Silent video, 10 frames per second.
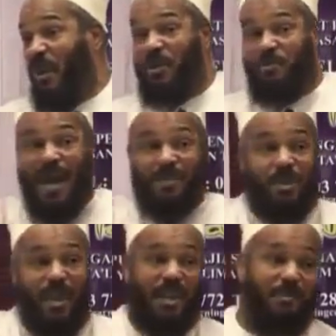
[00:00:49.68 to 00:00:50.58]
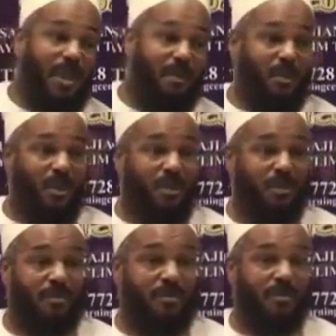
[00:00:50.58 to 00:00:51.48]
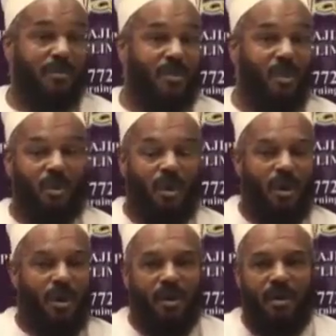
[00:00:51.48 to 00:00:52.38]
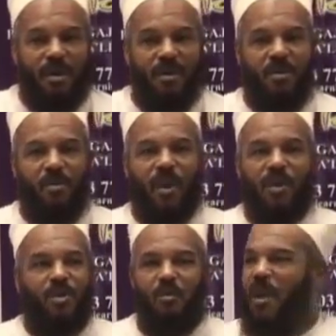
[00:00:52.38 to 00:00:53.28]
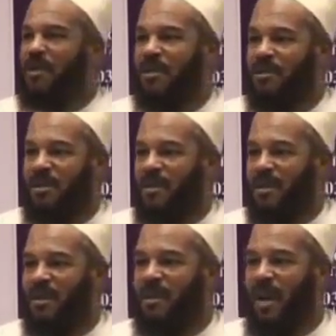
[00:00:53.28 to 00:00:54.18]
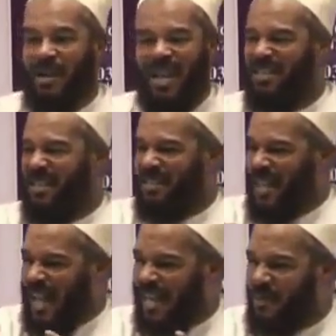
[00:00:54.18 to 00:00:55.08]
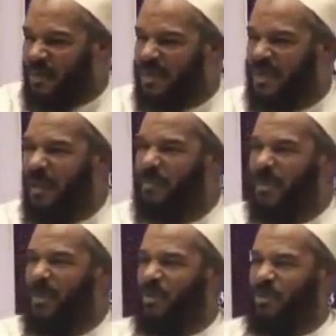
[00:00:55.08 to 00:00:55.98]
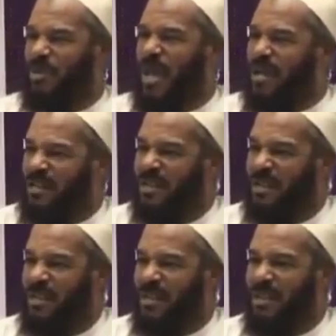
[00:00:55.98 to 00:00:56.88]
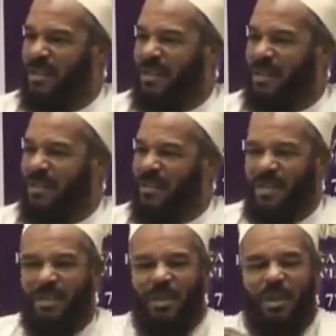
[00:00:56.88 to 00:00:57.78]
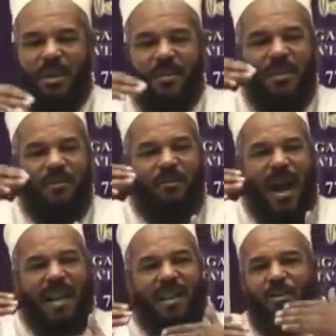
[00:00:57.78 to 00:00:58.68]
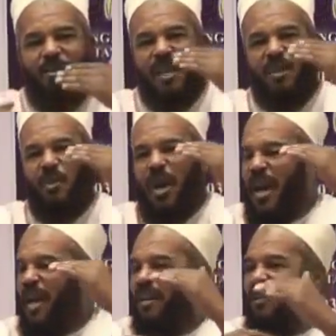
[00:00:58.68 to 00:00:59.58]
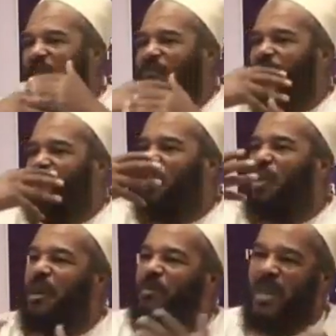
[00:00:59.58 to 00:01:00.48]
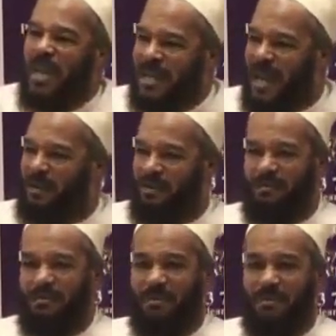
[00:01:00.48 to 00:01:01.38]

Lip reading: What was bad today can become good. So, where is your basis? And that's exactly what has happened in the society. That the values that were held have been turned upside down.